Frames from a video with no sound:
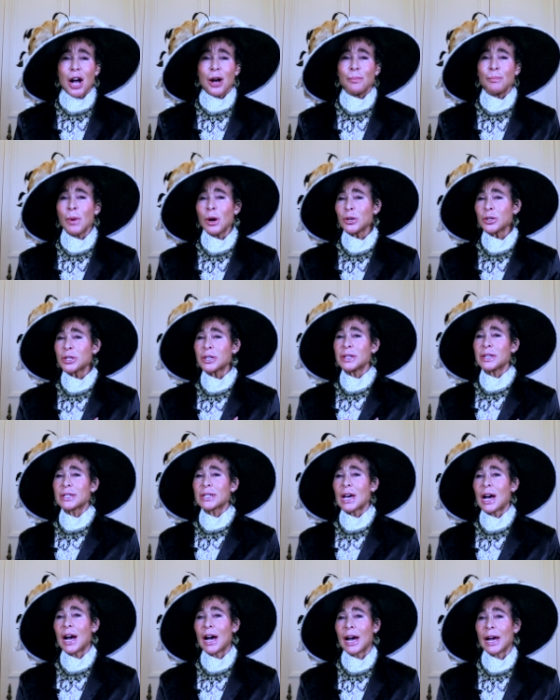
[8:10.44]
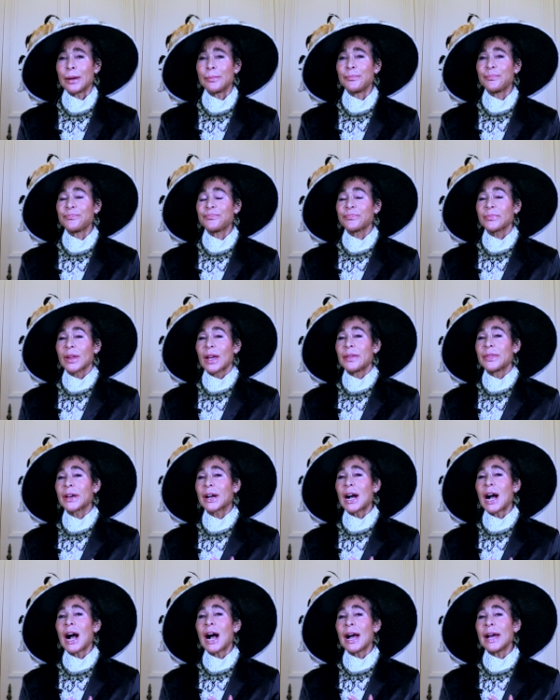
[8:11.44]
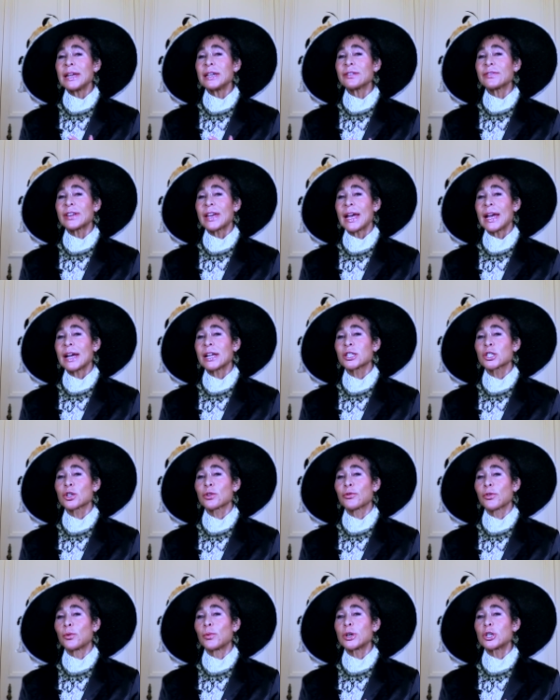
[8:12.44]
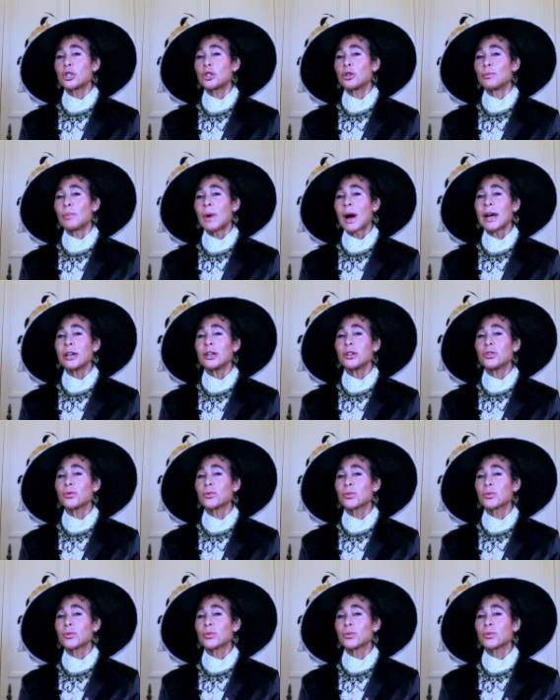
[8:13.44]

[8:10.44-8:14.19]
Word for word: Most of the time, the kind of cancer for which you might